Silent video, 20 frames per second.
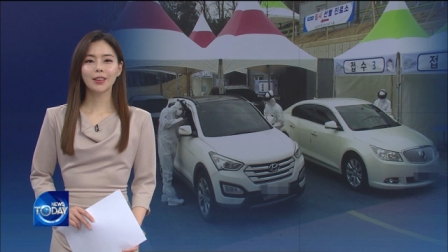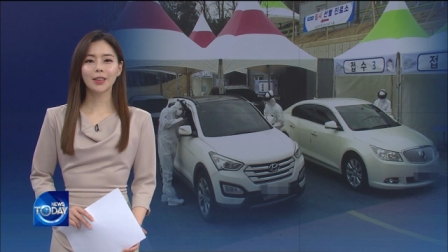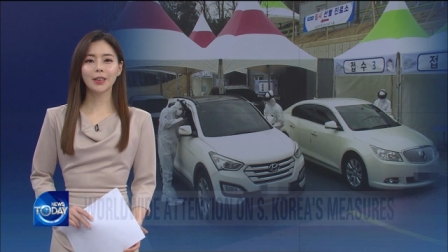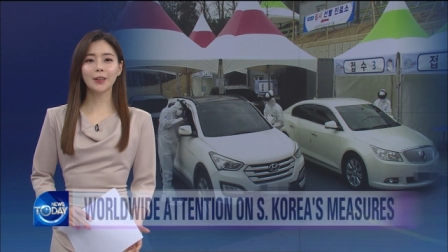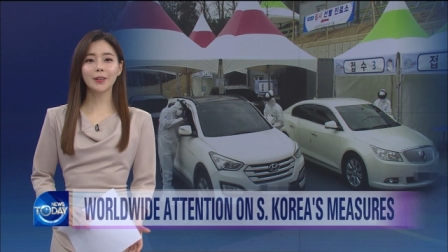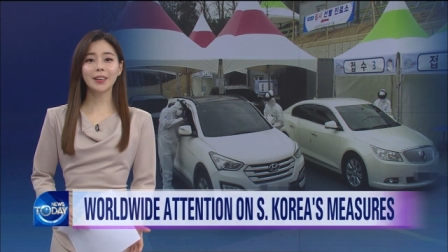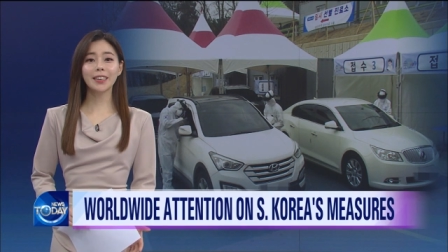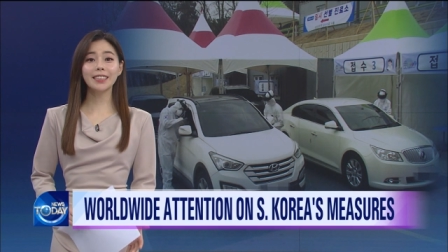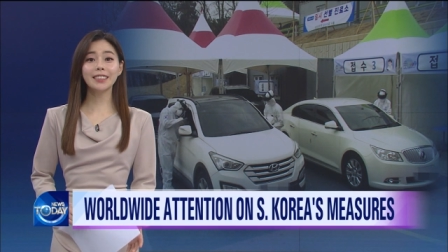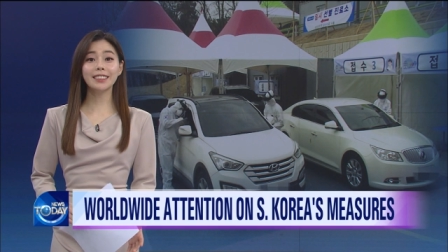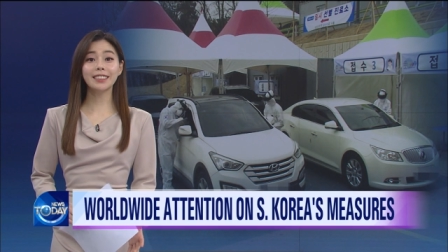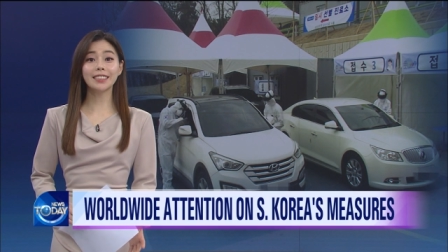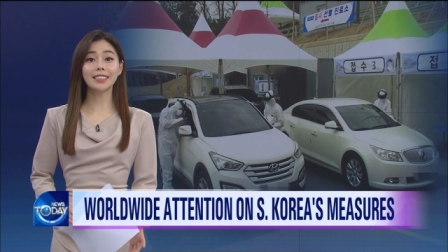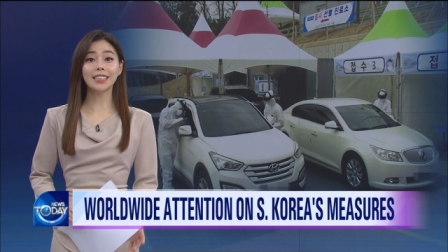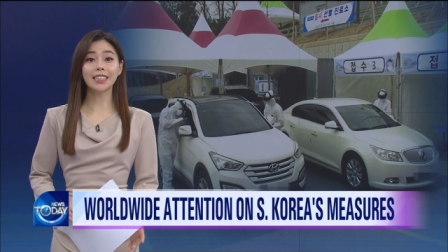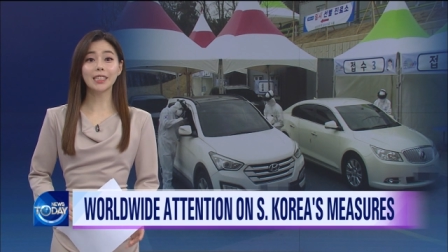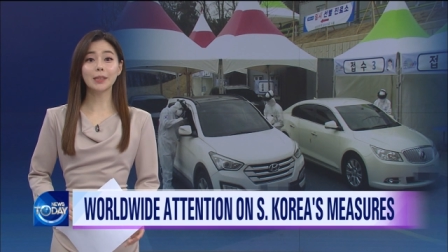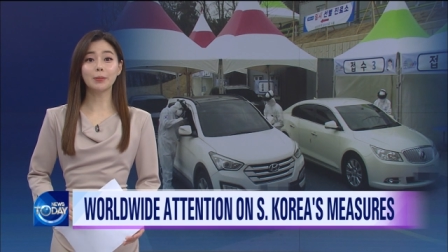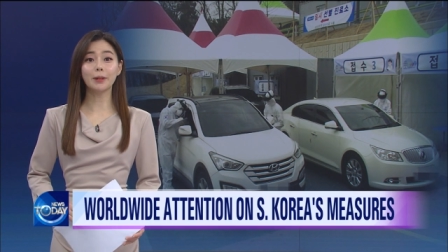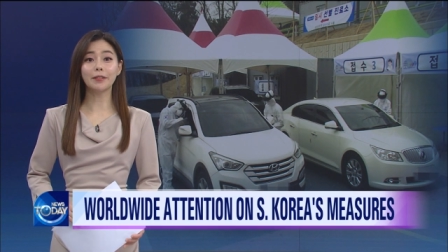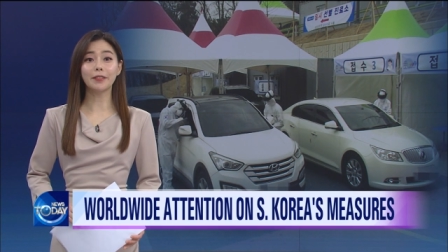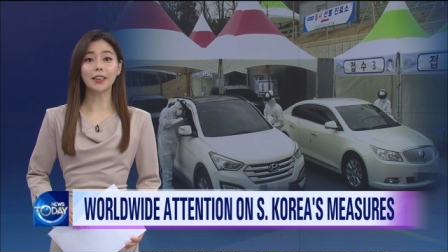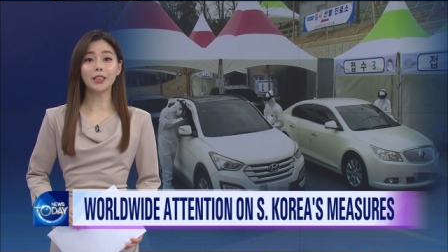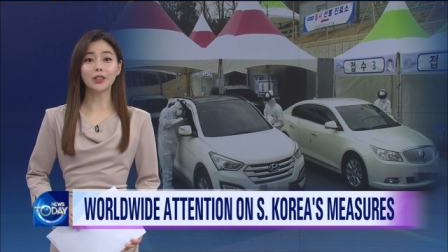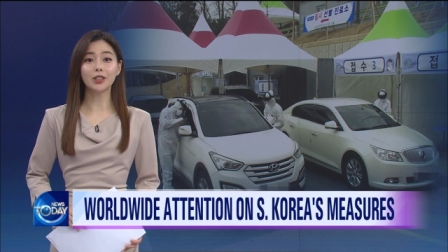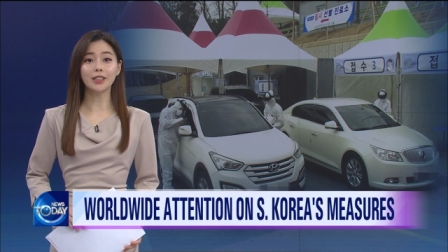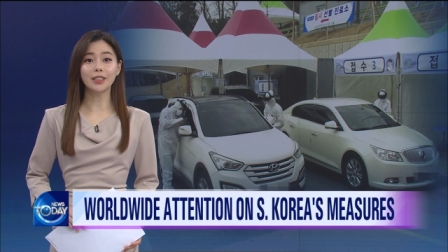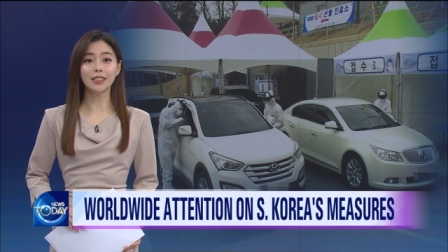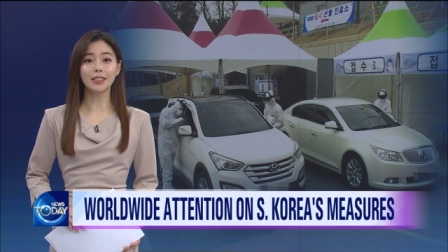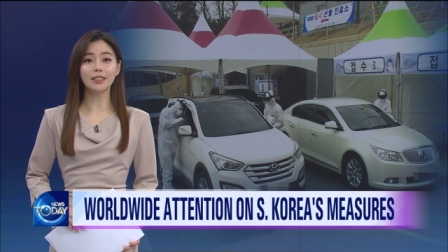Korea's disease
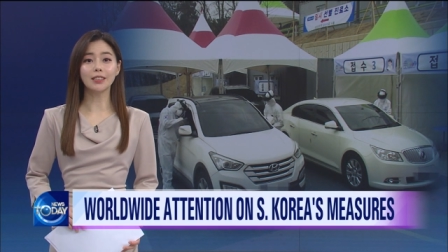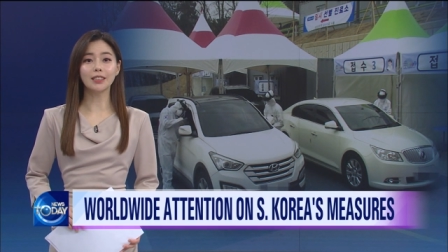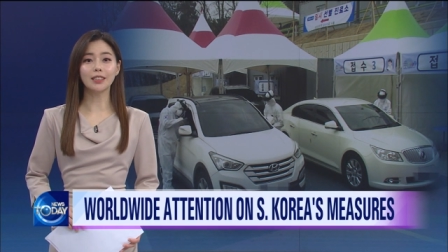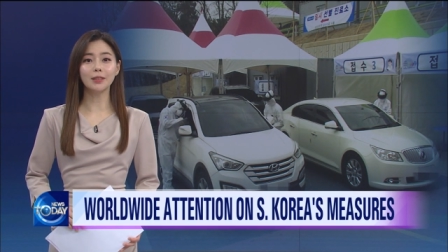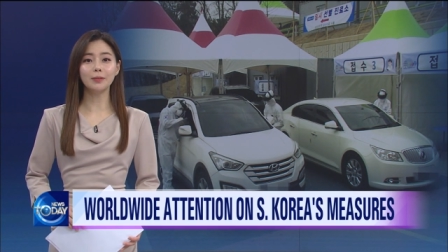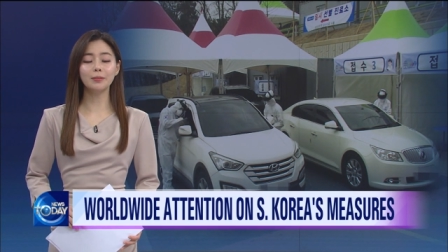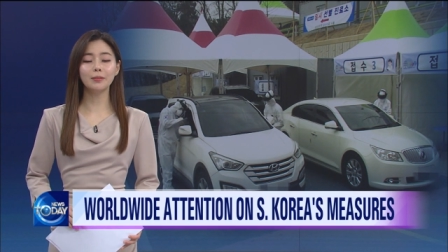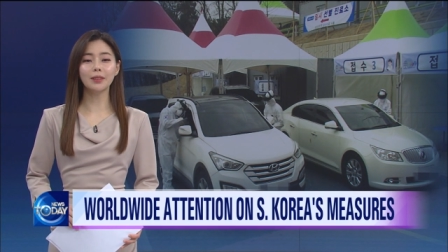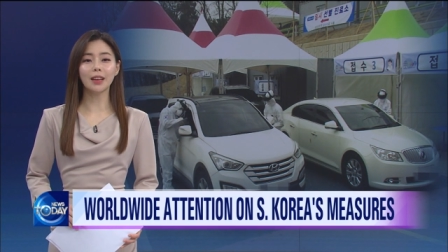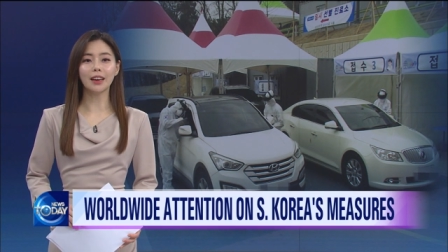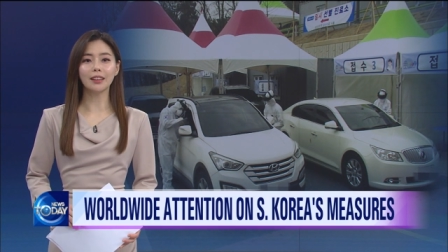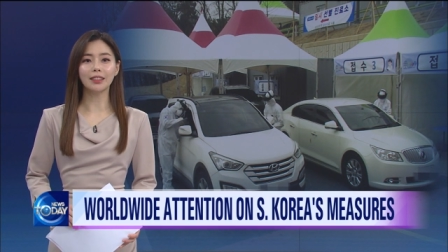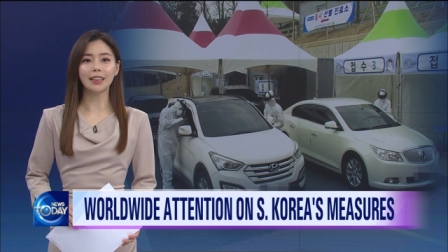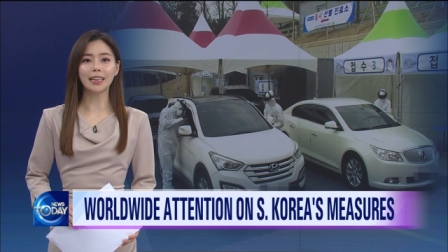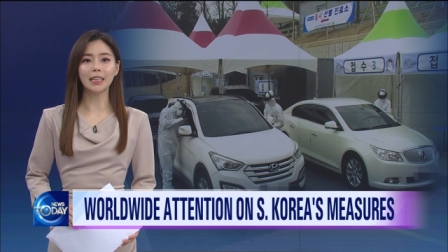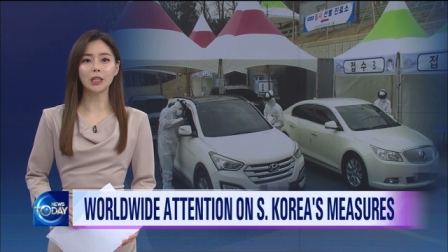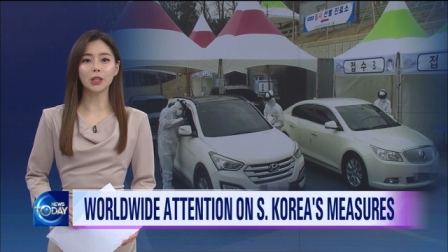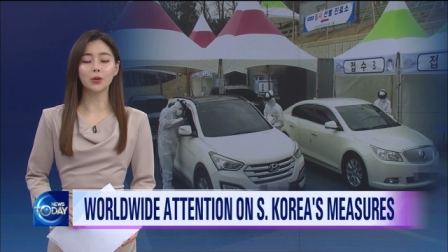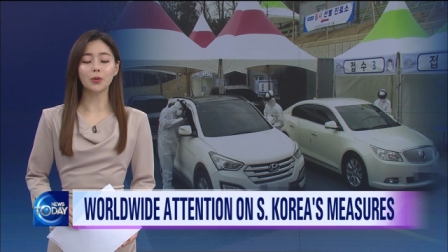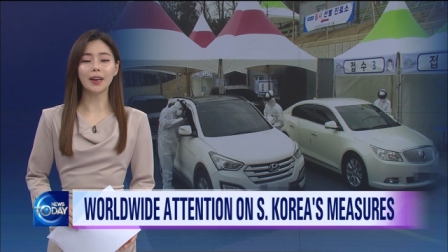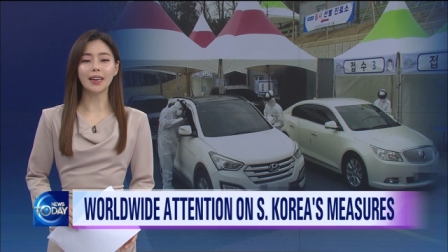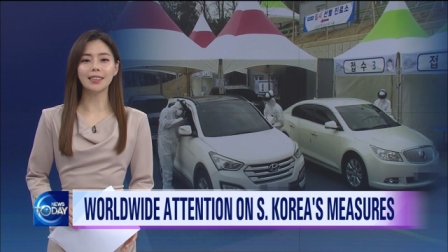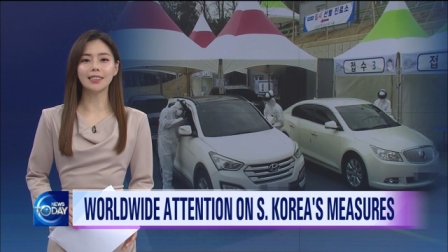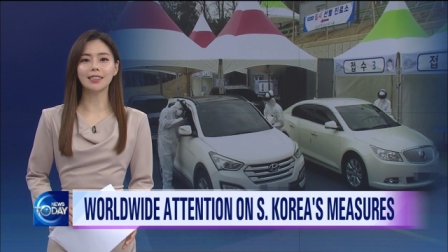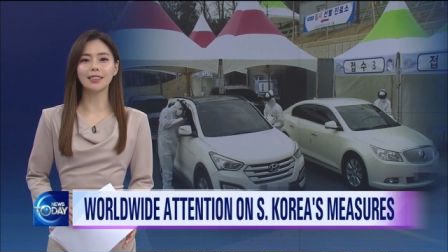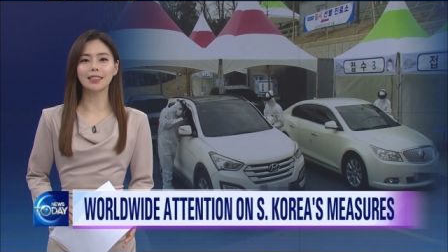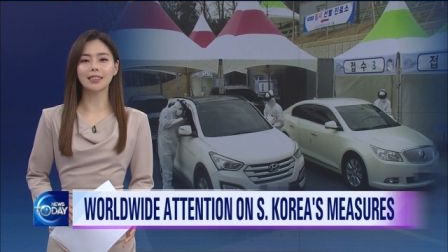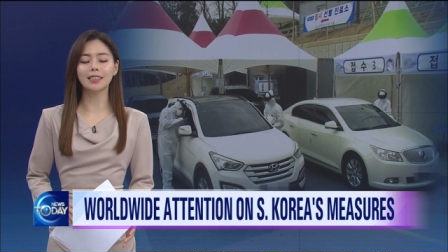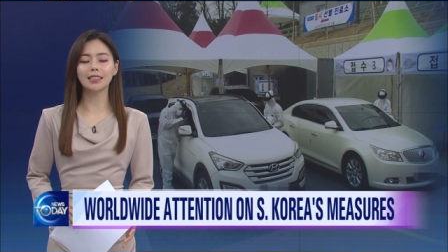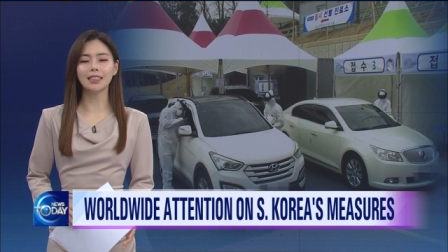prevention system that led to a
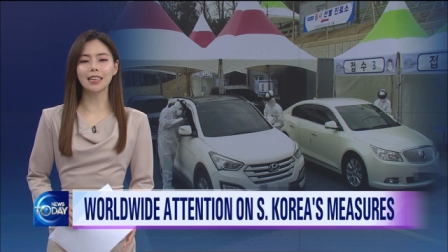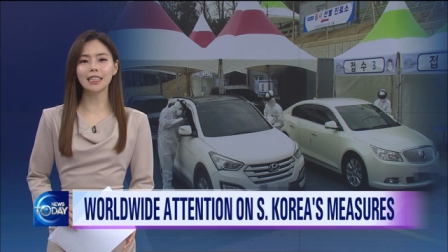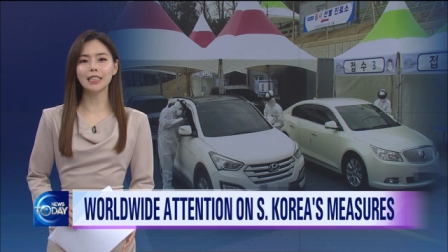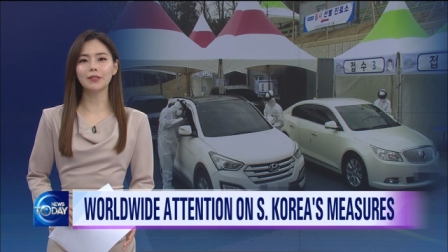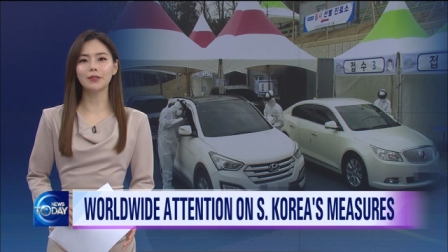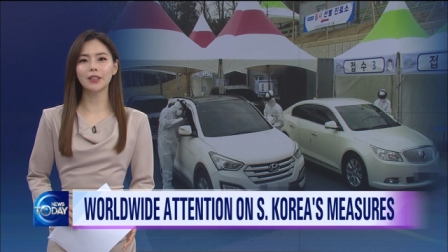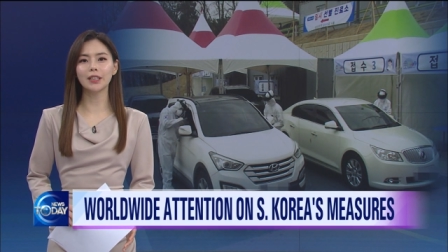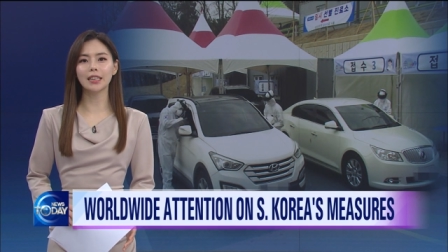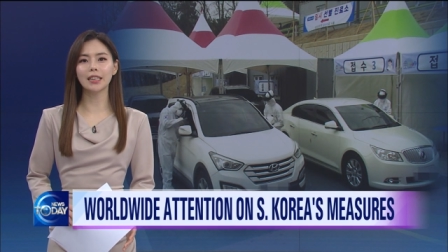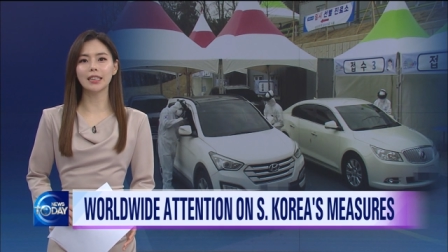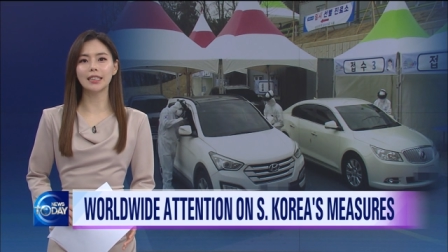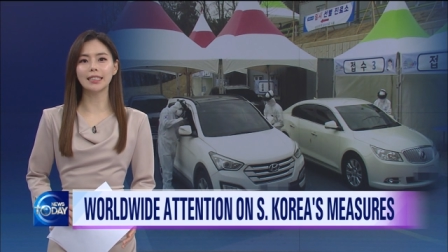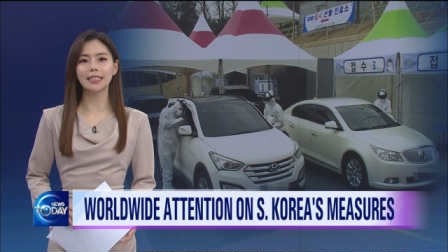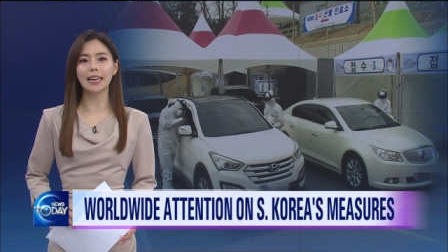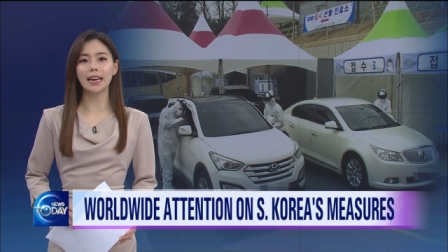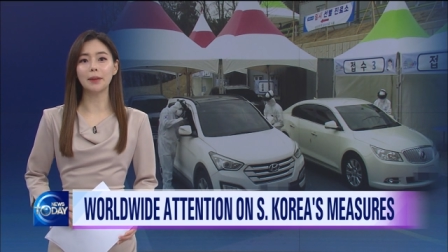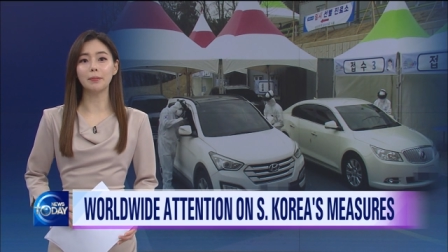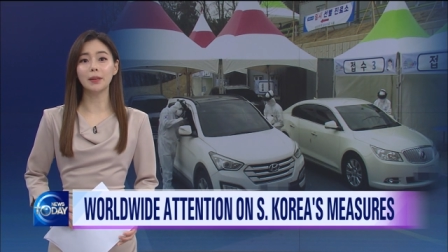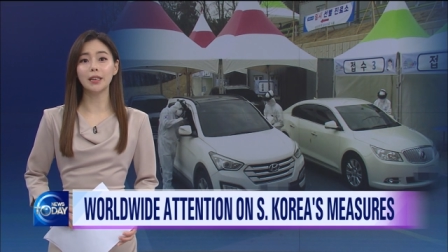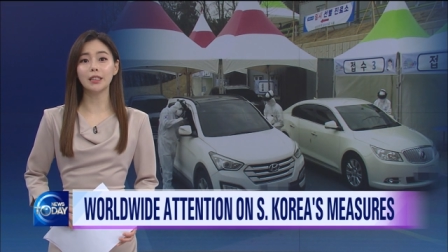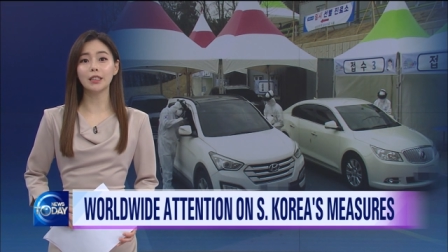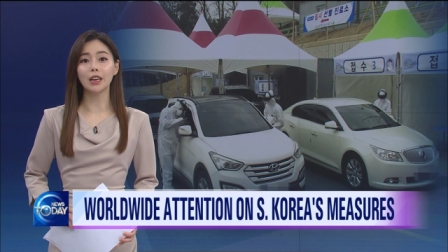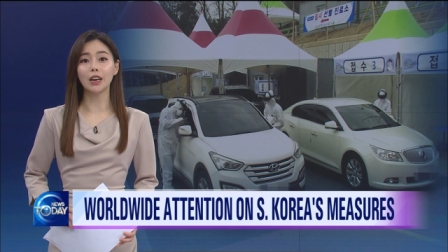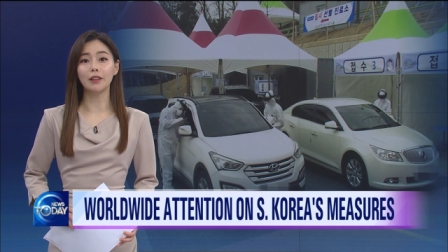successful containment